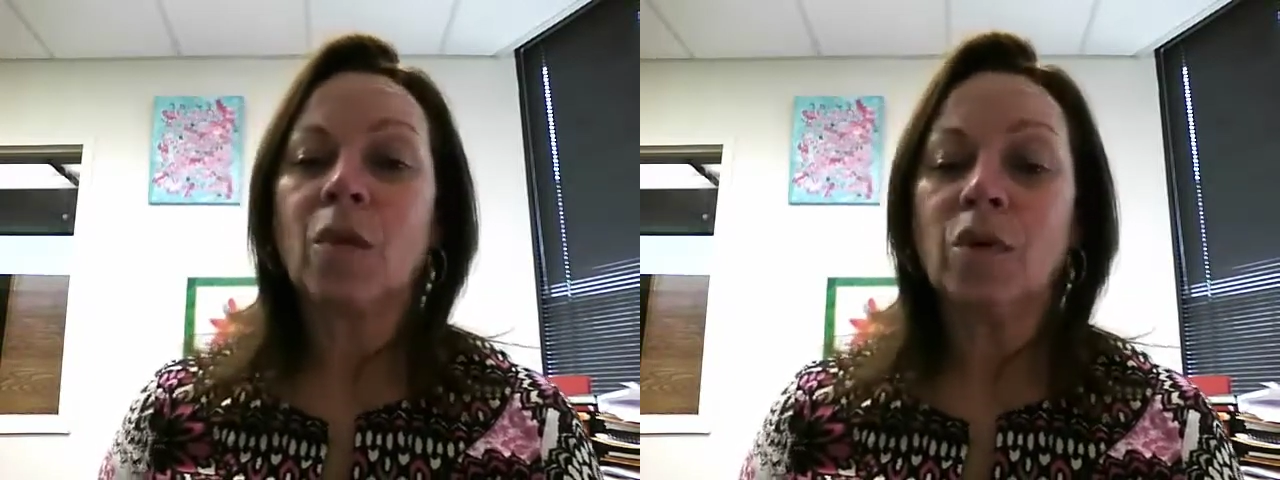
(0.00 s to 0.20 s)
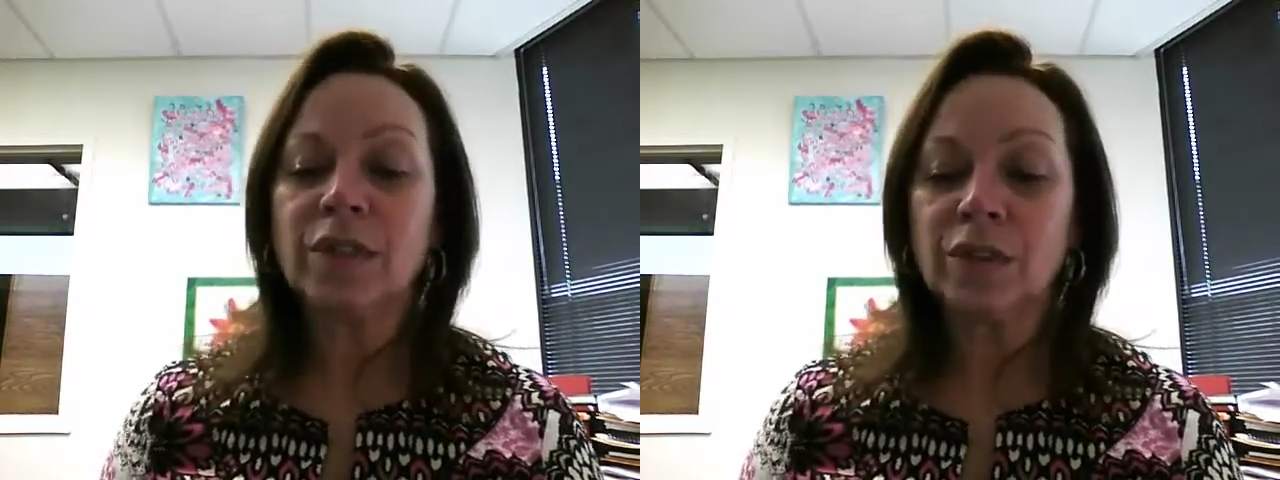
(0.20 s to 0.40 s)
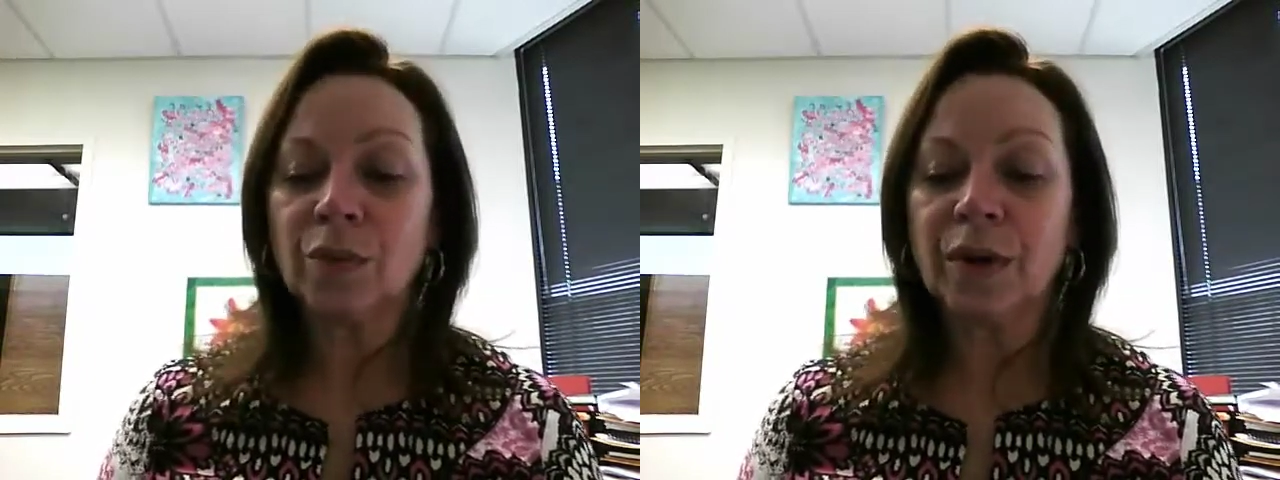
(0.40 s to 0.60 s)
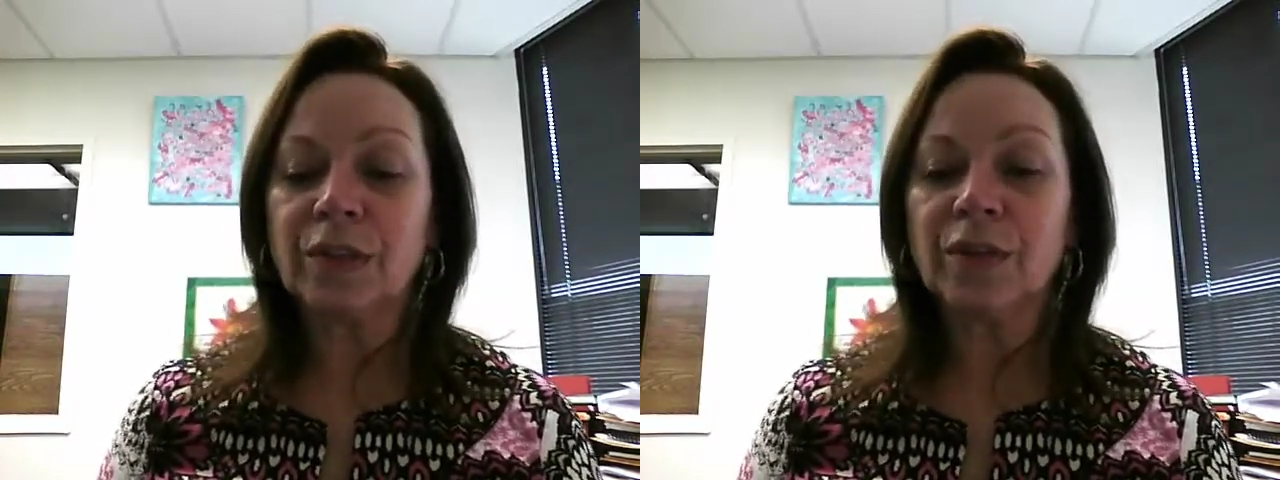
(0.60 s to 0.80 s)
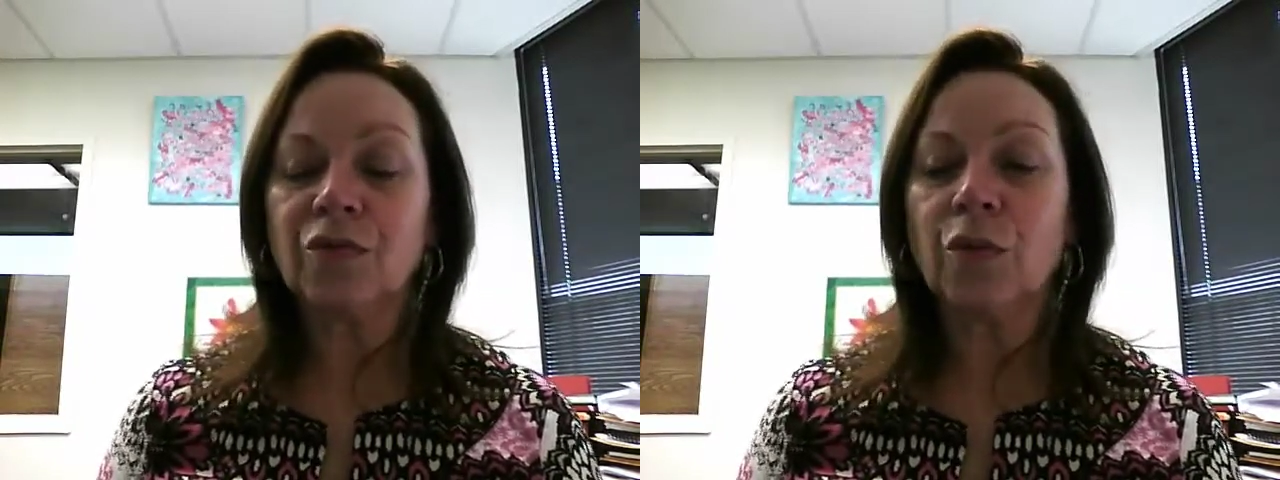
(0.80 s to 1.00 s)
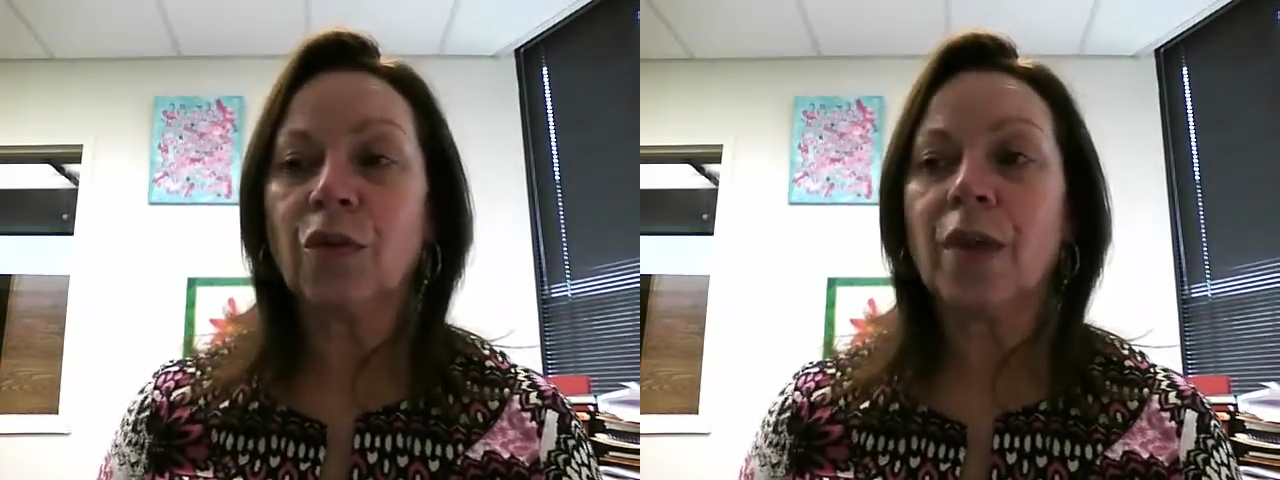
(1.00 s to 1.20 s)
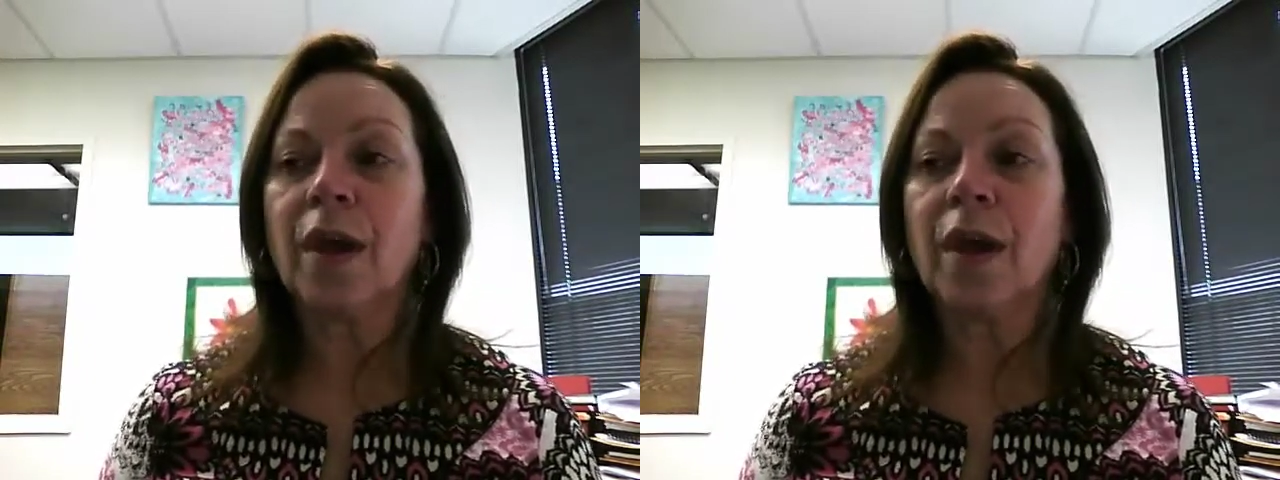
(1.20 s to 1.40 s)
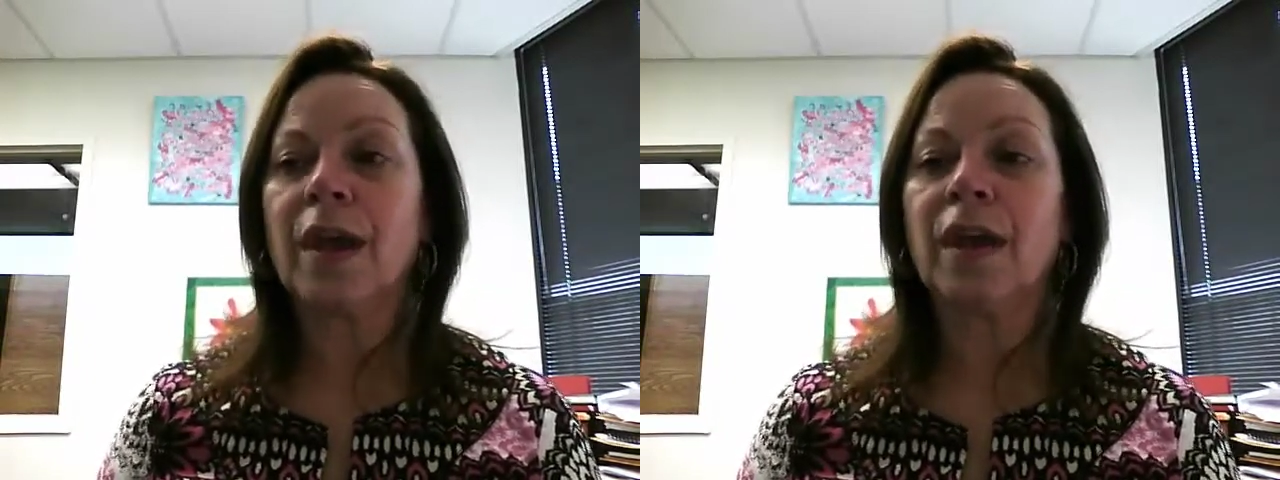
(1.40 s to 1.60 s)
What's the reason for
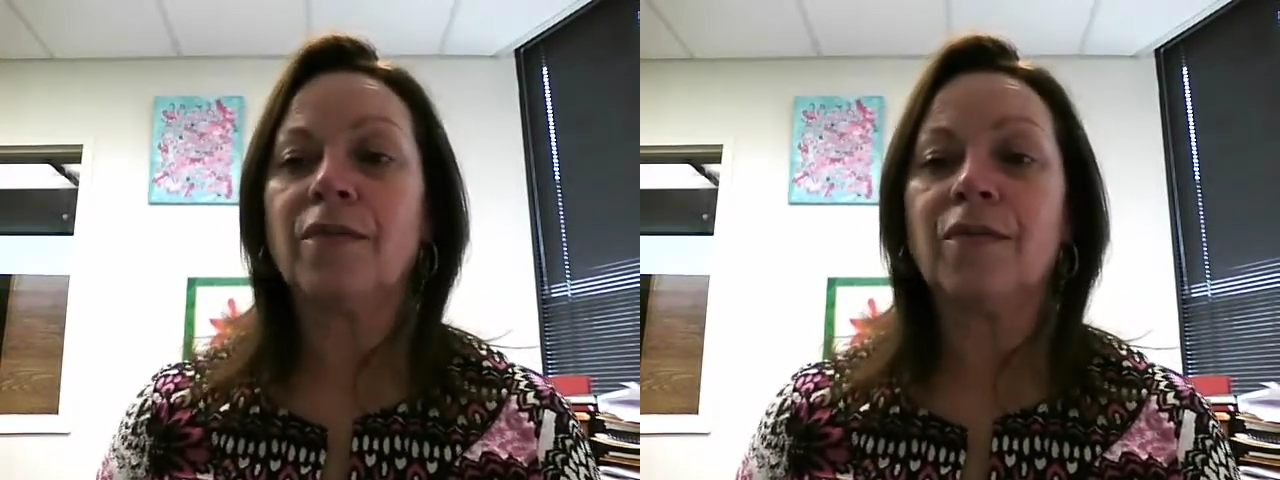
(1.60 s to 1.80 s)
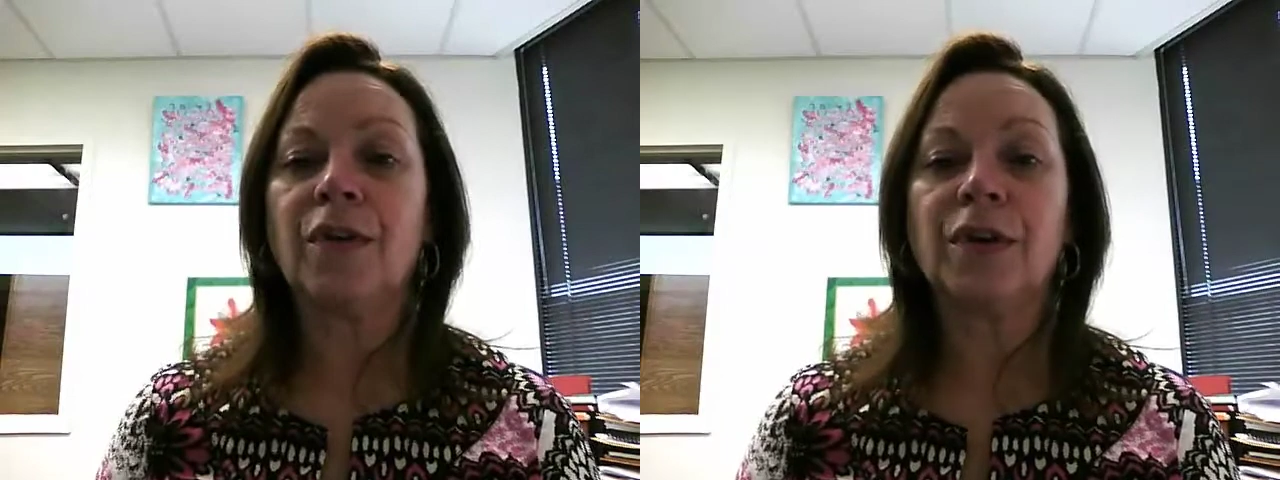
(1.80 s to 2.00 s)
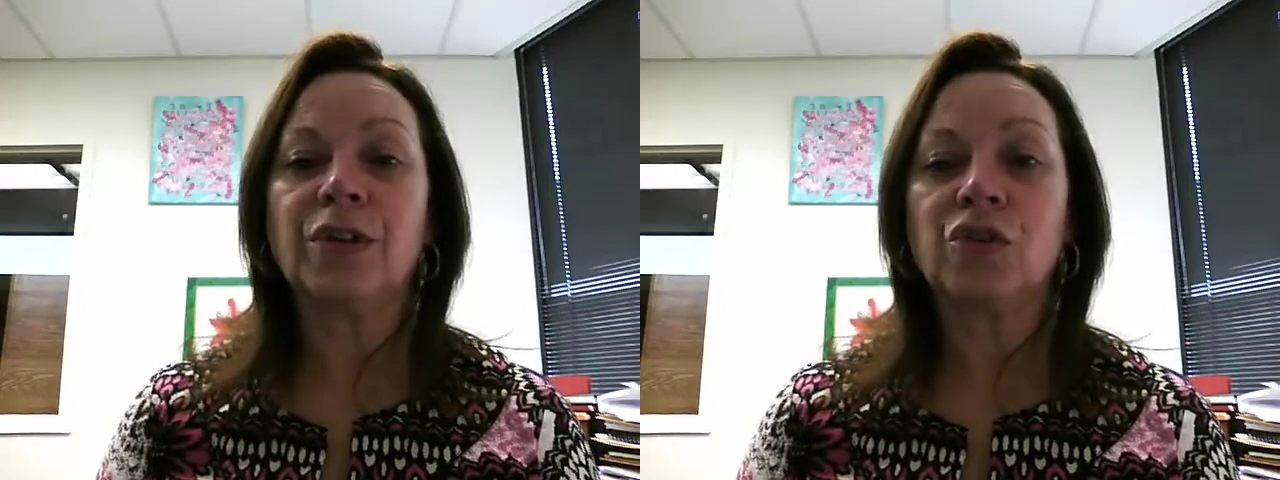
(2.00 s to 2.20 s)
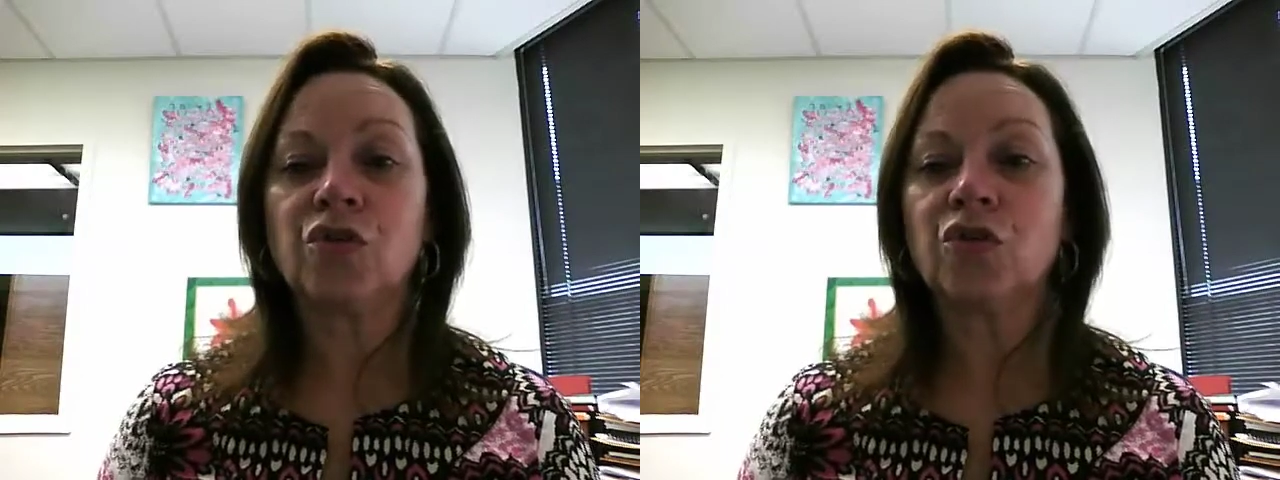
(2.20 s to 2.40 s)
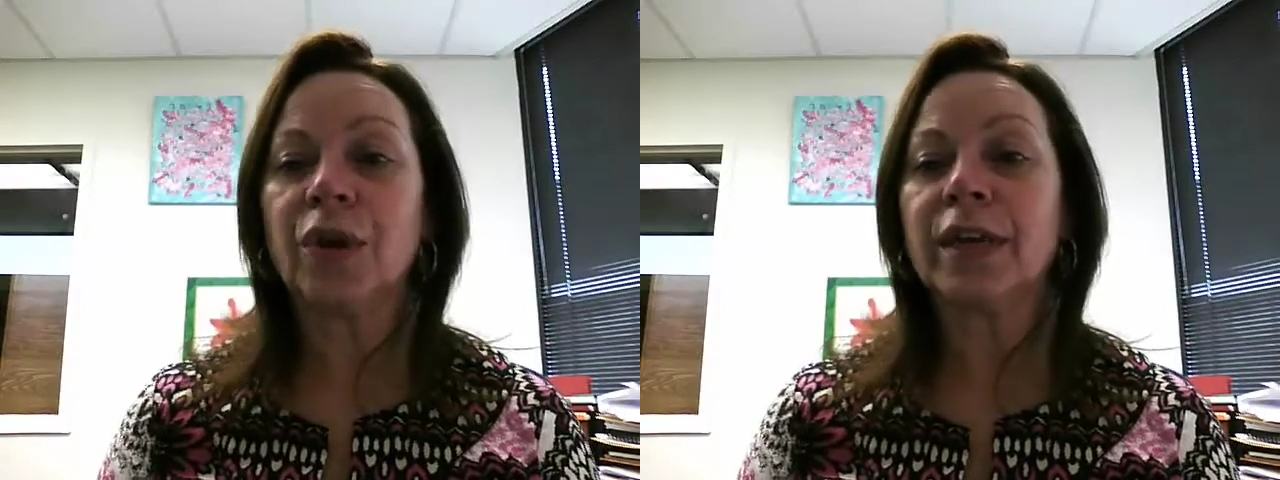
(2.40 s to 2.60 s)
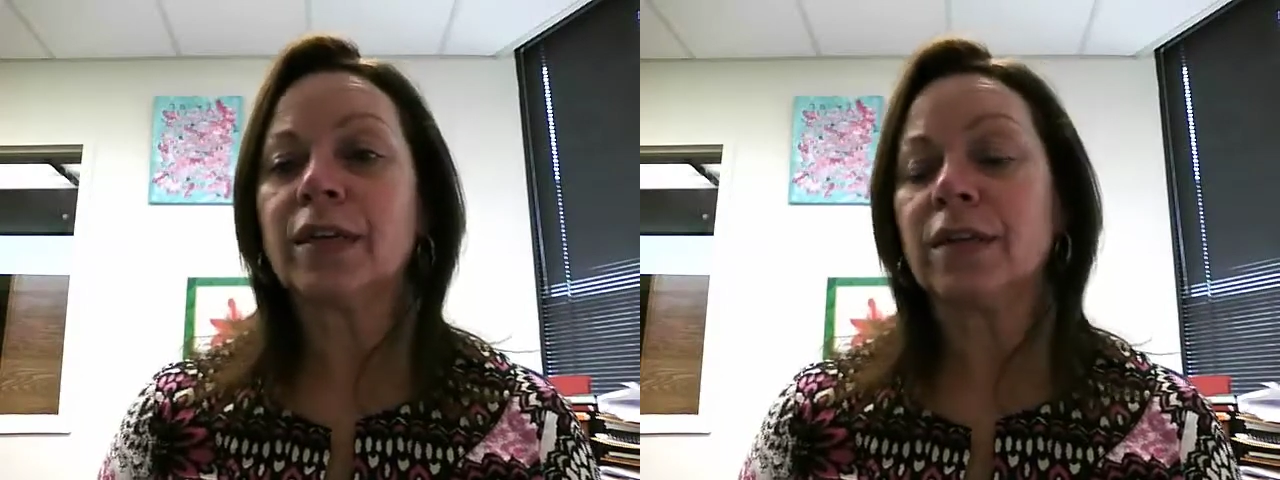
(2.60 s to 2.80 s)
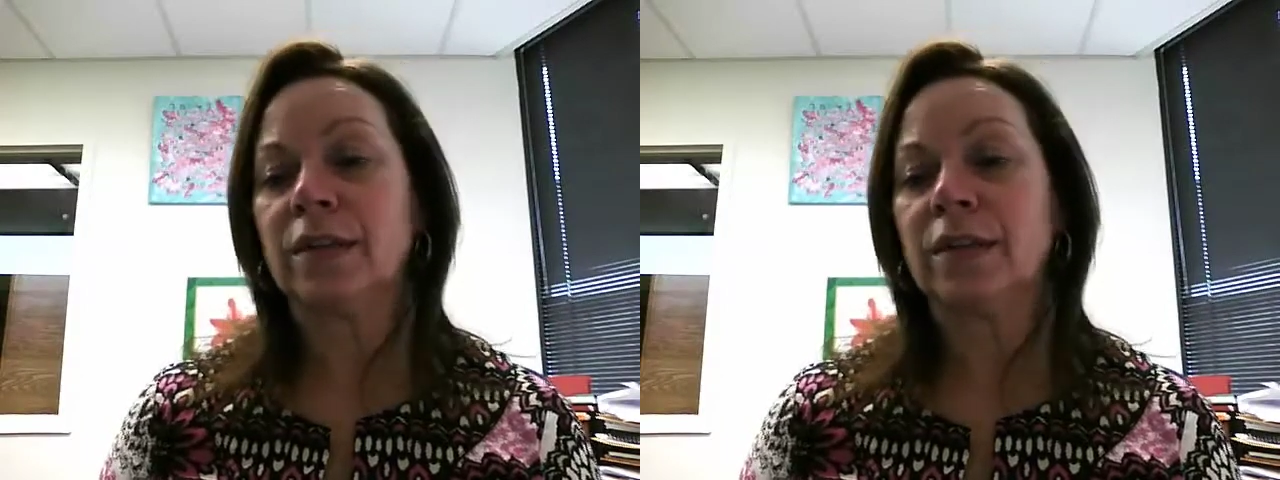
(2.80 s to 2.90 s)
that? They have a very strict